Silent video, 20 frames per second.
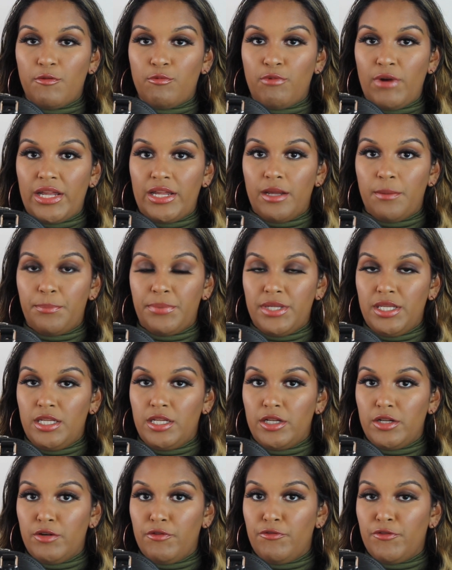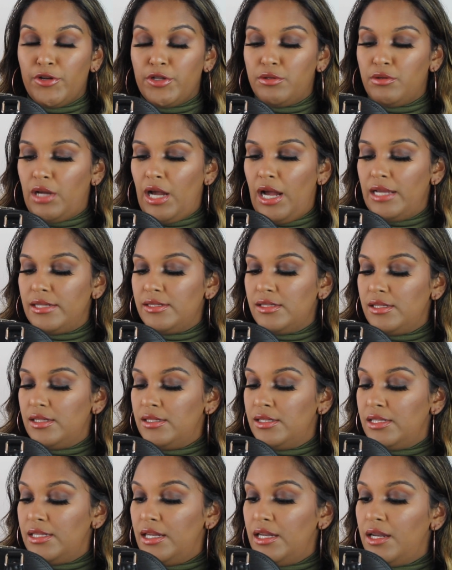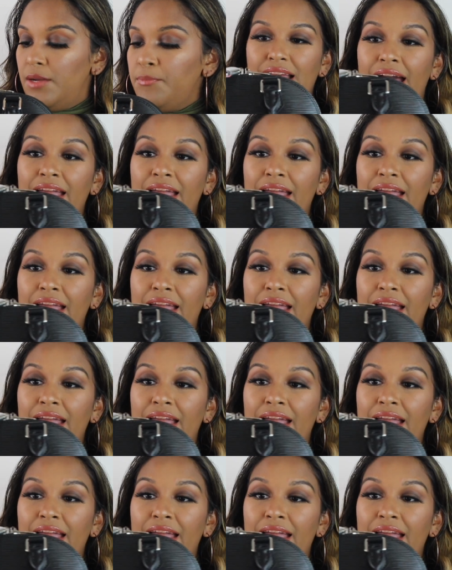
right up here for you guys to see.